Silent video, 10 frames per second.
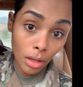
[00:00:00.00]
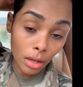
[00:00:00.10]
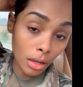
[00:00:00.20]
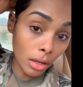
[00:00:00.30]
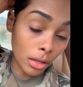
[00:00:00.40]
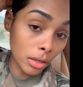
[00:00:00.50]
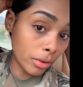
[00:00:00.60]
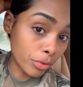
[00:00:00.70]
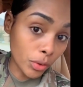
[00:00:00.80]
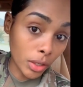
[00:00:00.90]

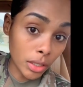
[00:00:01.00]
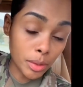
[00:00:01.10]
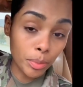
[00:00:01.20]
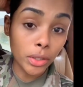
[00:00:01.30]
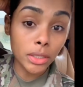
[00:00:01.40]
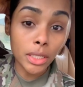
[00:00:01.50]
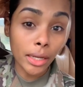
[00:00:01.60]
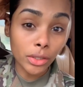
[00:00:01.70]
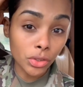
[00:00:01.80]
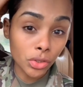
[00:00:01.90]
if you can't spring into
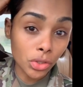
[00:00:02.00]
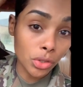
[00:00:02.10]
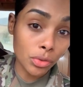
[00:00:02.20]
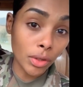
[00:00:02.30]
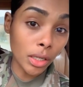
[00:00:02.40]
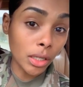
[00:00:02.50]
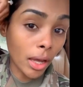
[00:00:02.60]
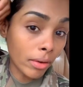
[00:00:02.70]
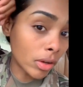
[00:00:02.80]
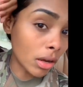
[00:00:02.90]
action, just really
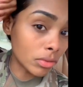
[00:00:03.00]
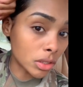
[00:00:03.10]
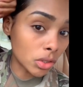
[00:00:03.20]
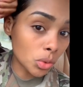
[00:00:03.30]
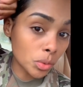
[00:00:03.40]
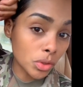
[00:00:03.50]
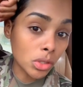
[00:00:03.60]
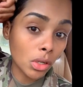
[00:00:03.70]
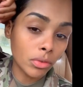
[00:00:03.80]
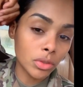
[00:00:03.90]
have a conversation with
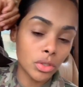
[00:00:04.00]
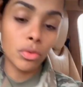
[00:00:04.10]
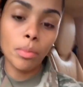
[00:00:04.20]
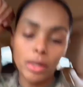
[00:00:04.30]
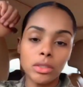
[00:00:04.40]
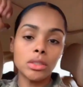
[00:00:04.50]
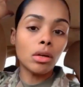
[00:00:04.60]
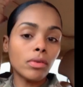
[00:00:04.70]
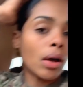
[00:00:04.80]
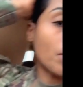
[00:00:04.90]
yourself and just remind
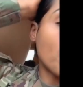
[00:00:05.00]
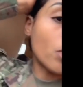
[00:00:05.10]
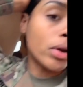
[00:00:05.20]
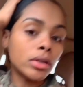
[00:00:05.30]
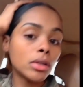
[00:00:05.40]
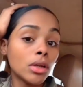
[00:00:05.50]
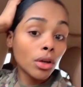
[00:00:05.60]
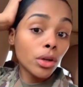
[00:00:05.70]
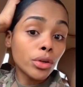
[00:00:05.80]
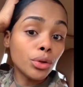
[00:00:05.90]
yourself how important
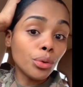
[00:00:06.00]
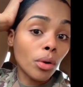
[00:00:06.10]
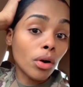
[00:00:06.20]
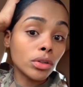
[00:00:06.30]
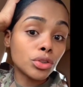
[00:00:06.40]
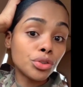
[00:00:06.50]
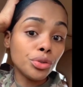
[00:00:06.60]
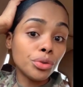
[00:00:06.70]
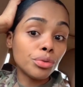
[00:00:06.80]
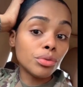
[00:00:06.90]
you are to
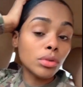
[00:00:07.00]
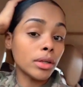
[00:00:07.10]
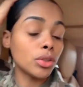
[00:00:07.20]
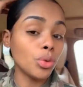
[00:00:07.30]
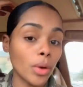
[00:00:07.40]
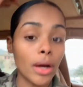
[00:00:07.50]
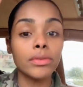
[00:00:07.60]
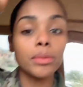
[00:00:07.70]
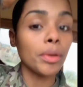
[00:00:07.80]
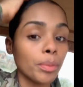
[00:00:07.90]
you. Like, you have
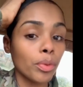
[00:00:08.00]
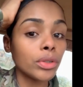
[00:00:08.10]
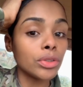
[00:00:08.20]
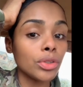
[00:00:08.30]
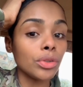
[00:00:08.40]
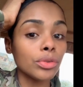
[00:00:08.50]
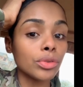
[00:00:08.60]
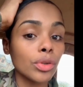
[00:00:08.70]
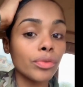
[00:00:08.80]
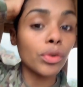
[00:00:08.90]
to be important to you.
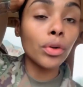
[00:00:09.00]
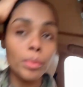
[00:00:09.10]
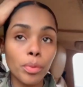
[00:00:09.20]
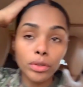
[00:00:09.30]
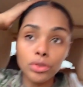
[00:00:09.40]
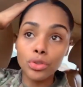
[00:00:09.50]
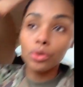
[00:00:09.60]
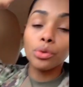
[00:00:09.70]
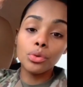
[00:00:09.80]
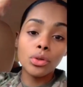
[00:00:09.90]
So if you're important to
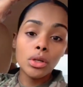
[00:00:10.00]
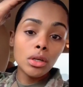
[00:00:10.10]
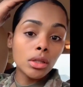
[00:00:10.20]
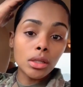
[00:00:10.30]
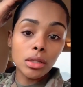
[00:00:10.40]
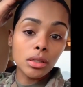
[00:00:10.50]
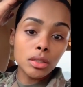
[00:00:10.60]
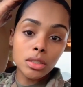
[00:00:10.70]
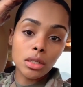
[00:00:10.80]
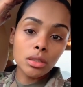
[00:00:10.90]
you, then
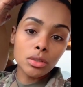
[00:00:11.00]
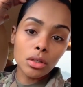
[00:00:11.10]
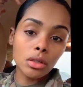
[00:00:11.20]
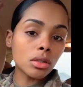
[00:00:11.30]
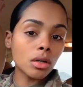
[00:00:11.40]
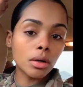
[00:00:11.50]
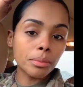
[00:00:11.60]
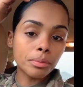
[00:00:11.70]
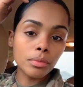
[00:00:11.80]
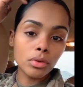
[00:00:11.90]
these things are going to
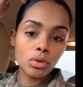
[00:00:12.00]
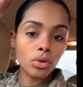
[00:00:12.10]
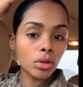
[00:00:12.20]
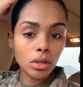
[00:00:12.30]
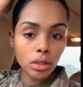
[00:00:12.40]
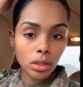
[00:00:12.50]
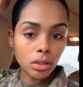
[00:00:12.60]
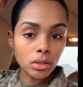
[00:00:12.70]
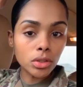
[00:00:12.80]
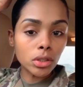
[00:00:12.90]
come, they're going to get
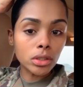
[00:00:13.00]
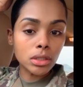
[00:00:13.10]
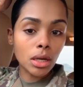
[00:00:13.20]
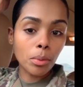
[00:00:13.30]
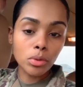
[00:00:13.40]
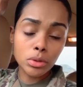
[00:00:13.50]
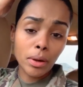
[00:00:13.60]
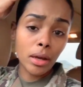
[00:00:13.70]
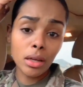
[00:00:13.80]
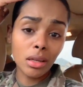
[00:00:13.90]
easier as time goes
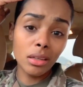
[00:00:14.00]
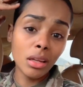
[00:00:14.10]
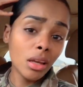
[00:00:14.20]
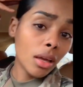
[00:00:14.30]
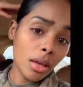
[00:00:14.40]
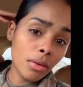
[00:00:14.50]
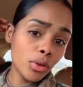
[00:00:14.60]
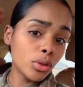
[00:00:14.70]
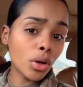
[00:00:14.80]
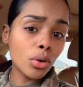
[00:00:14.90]
by. And if
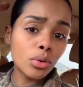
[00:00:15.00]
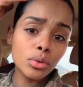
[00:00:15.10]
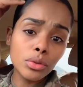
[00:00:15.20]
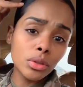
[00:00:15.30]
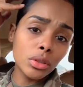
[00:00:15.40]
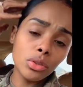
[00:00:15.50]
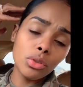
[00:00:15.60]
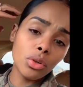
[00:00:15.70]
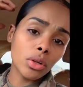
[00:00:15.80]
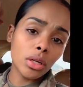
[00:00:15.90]
you don't,
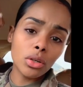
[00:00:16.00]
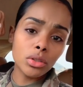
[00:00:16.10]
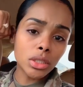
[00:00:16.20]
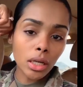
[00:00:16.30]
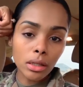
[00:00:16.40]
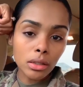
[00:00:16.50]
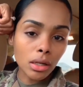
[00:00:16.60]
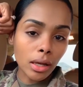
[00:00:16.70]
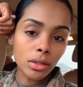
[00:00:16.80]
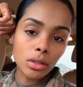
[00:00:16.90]
get it all together,
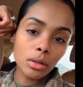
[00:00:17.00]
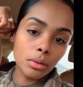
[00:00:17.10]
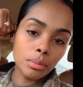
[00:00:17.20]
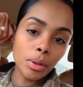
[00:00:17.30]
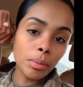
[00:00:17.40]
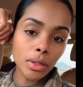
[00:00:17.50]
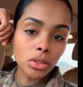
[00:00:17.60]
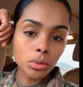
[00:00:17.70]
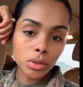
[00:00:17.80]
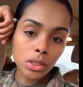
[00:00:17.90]
like, be
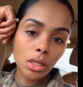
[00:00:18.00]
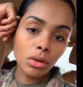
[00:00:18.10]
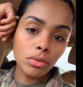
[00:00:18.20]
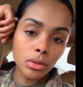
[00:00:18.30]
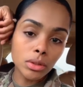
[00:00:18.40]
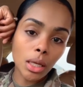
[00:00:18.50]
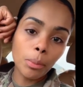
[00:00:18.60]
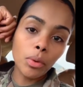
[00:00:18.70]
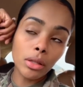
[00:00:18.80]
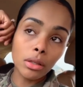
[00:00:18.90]
patient with yourself. The same
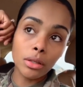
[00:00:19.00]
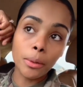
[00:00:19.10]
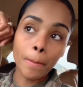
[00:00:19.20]
way that